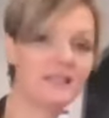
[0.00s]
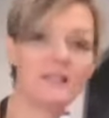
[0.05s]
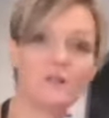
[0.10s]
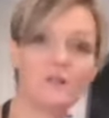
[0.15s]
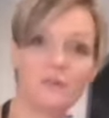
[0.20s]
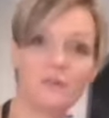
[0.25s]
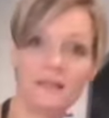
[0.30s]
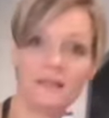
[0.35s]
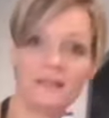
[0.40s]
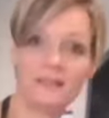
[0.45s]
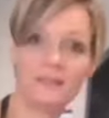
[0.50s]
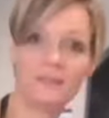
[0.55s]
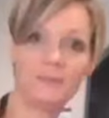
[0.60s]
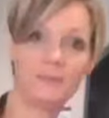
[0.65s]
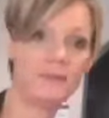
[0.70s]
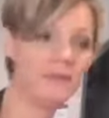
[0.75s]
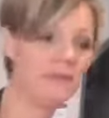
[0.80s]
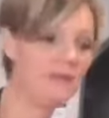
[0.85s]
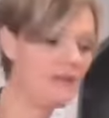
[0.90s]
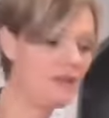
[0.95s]
in a
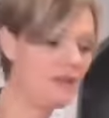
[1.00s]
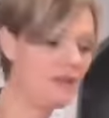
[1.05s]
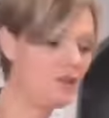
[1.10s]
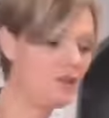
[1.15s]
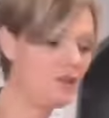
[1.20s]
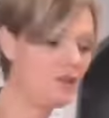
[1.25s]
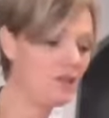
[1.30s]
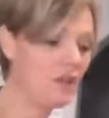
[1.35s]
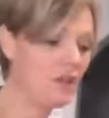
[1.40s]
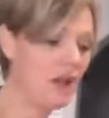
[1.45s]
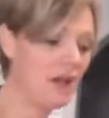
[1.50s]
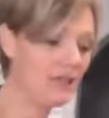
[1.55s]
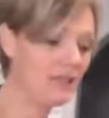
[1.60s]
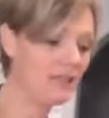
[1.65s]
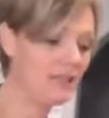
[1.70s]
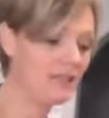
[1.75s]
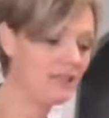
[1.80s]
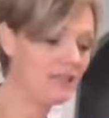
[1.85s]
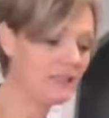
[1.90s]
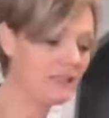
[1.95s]
recipe, I
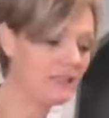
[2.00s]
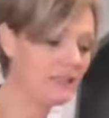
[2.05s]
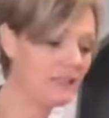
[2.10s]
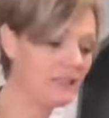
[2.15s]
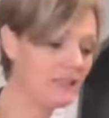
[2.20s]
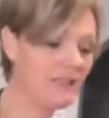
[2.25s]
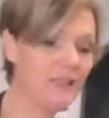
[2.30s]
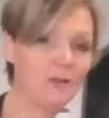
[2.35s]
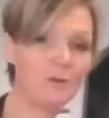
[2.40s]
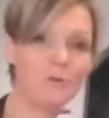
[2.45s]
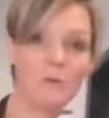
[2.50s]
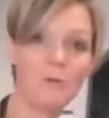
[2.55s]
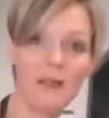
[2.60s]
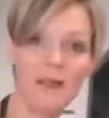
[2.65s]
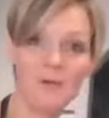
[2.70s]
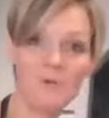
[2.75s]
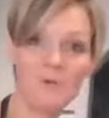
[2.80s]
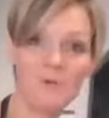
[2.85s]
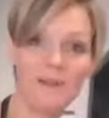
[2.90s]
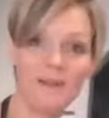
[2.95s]
can get
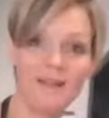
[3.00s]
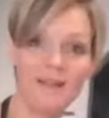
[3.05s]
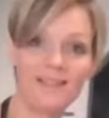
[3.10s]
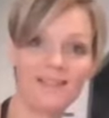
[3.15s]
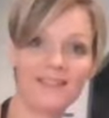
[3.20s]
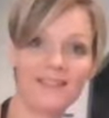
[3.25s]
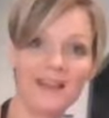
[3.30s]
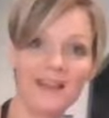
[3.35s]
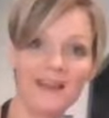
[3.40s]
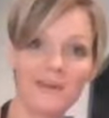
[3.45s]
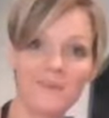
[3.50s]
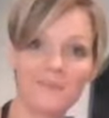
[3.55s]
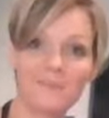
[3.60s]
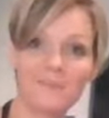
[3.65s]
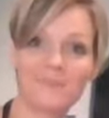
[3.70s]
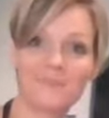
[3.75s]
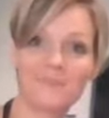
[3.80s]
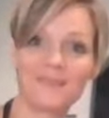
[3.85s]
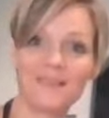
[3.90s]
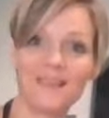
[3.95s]
away with
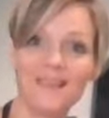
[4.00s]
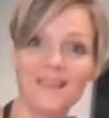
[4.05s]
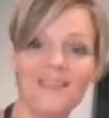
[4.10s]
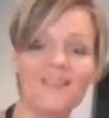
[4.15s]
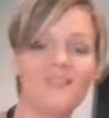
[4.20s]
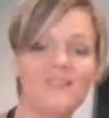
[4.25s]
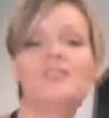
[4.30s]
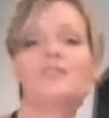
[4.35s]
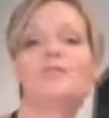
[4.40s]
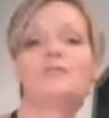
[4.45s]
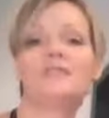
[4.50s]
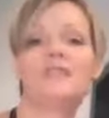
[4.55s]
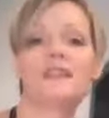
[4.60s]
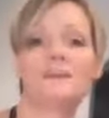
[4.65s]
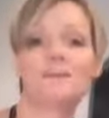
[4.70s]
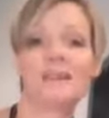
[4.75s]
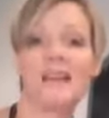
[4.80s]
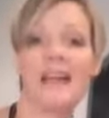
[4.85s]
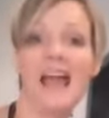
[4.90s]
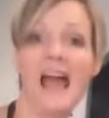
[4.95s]
even using up
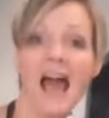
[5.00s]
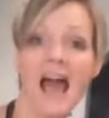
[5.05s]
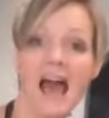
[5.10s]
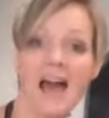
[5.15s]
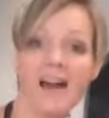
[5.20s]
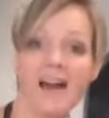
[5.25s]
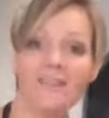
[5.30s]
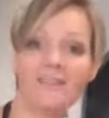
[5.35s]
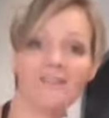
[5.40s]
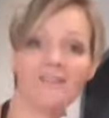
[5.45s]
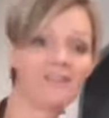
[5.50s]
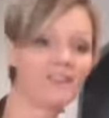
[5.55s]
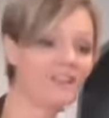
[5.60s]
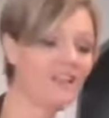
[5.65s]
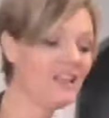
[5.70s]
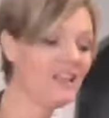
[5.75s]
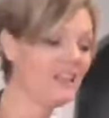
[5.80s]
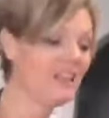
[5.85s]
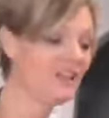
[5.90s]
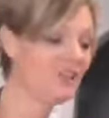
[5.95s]
to half
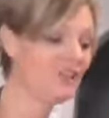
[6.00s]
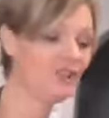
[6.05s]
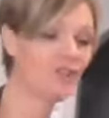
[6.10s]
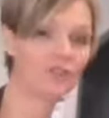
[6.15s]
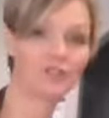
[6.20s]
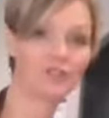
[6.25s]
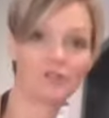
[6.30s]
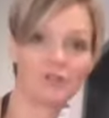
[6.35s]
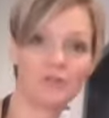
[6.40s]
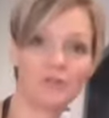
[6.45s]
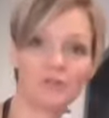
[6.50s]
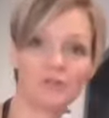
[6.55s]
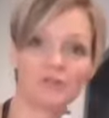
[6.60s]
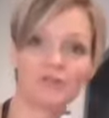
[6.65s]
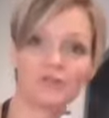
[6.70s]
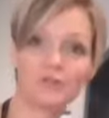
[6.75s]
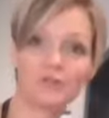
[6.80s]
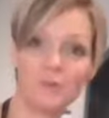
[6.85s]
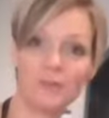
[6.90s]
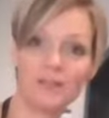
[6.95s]
the sugar or the
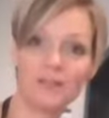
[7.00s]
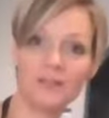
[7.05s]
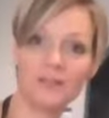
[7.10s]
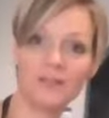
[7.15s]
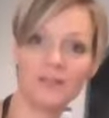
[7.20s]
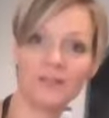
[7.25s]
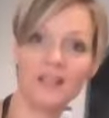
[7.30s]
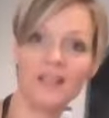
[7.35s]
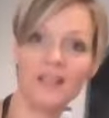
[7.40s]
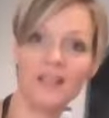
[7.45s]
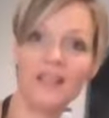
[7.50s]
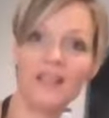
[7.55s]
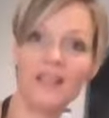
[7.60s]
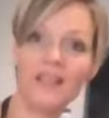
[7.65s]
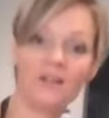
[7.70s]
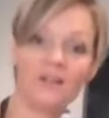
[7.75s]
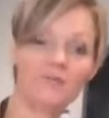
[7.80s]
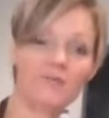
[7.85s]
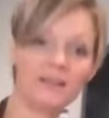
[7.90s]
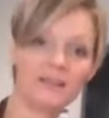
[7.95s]
sweetener in
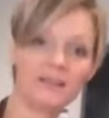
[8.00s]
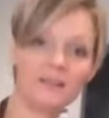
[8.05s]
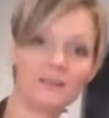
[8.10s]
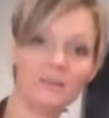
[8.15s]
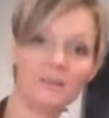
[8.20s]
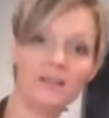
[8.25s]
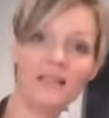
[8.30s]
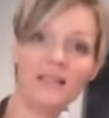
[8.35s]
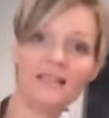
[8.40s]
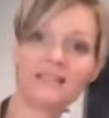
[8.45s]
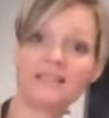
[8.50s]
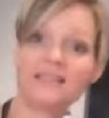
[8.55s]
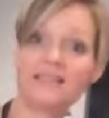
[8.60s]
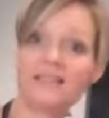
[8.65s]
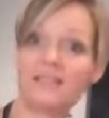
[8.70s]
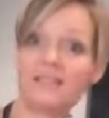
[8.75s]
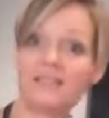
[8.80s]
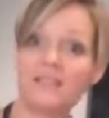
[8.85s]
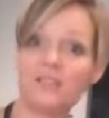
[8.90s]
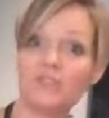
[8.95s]
a recipe and
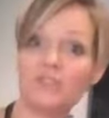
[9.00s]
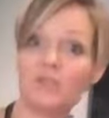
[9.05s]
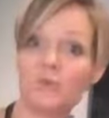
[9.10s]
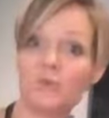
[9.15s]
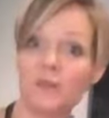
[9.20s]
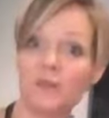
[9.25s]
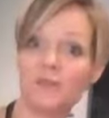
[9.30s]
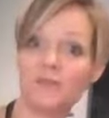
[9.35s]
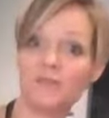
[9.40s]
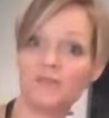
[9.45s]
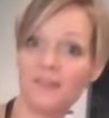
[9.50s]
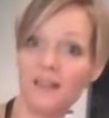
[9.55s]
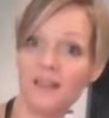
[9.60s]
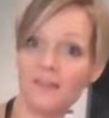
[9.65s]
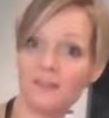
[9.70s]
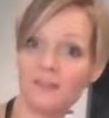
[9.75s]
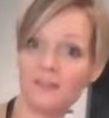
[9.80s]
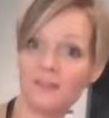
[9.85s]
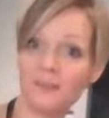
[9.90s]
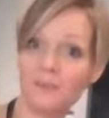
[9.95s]
still enjoying the
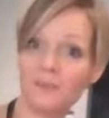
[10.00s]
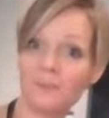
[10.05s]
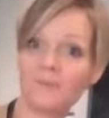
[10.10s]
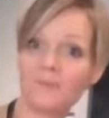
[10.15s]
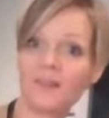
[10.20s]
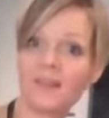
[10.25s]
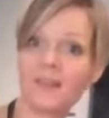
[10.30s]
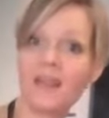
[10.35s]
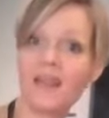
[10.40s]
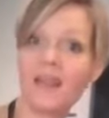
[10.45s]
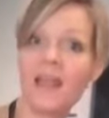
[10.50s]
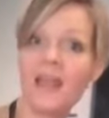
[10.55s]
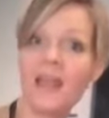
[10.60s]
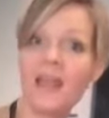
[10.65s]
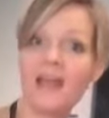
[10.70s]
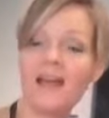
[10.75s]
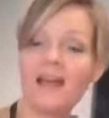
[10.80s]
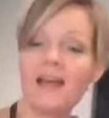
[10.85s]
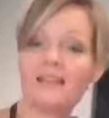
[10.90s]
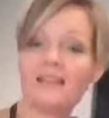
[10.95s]
flavor.
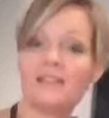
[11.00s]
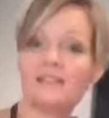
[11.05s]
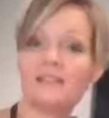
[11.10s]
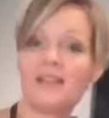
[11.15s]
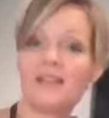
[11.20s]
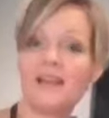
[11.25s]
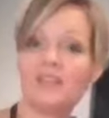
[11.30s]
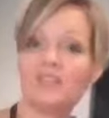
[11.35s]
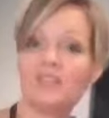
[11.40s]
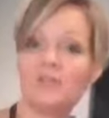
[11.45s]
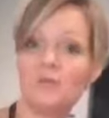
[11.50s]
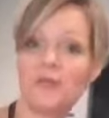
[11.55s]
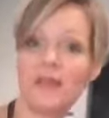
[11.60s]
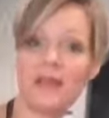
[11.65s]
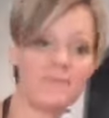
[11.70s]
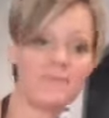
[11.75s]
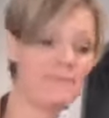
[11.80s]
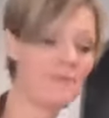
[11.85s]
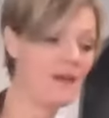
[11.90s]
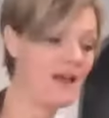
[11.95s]
And I do
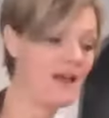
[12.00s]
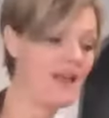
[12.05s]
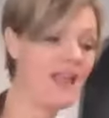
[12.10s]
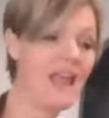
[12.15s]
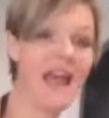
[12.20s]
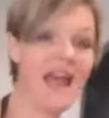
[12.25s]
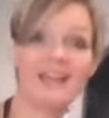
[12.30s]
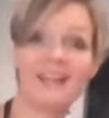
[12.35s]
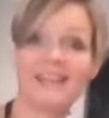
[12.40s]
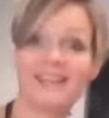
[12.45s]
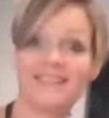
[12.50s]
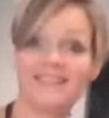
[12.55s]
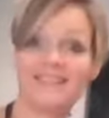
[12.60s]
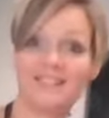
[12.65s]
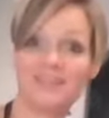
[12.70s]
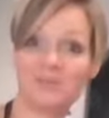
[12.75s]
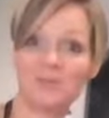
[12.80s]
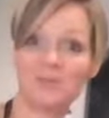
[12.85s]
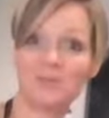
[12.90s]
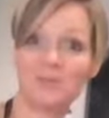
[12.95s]
that by adding
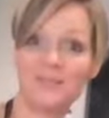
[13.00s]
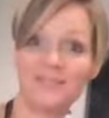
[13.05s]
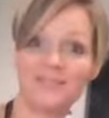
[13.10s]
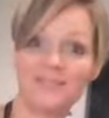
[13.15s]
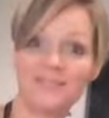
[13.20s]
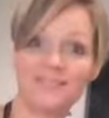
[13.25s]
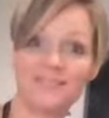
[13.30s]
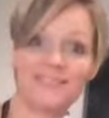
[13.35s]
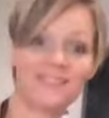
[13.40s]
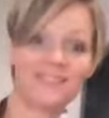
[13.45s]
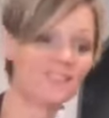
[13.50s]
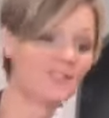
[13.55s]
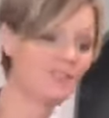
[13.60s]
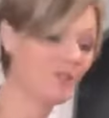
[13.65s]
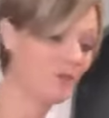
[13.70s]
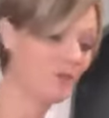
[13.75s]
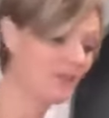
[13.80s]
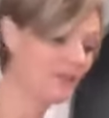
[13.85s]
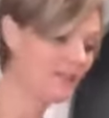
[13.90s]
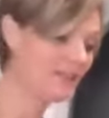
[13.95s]
essential oils
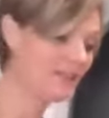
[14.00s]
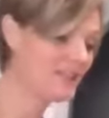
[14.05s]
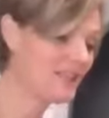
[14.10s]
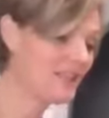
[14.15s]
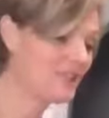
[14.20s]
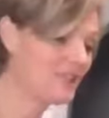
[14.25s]
to it.